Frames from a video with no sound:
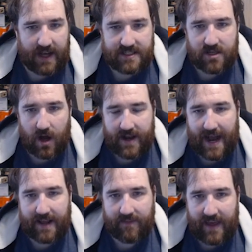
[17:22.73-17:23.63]
I started
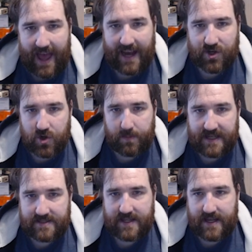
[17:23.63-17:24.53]
adding the extra
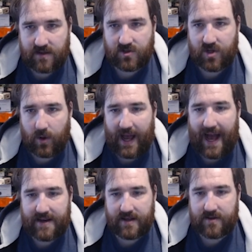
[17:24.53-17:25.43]
bits in. So I
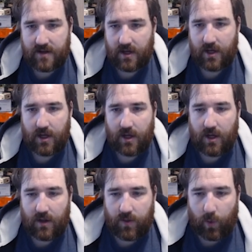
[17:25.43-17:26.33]
added
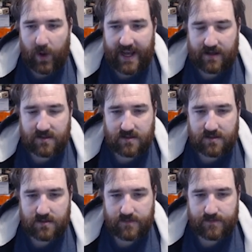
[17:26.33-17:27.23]
the
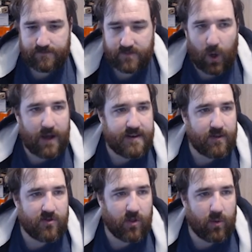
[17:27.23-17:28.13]
wings. Oh, I did
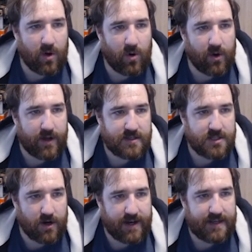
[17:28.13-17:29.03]
those in the wrong order.
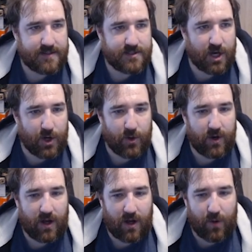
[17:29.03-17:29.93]
Sorry.
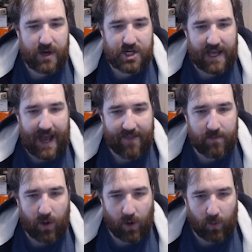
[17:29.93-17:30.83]
So originally I had
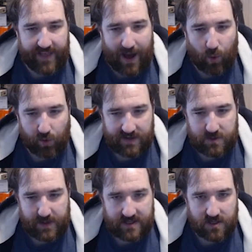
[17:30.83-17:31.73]
the model without all
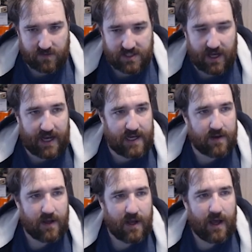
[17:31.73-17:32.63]
these bits on the
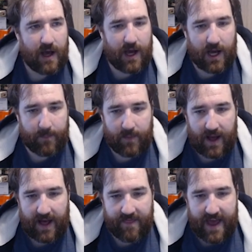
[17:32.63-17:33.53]
side, and
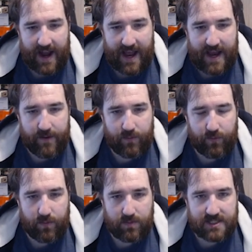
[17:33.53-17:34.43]
then I
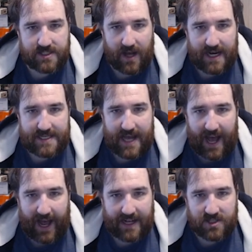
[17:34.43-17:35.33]
decided
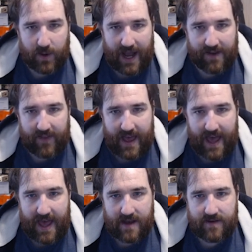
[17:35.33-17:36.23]
to add. So I added the
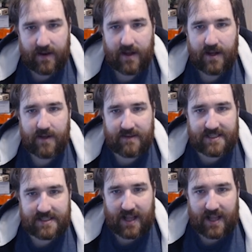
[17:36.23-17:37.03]
head. This is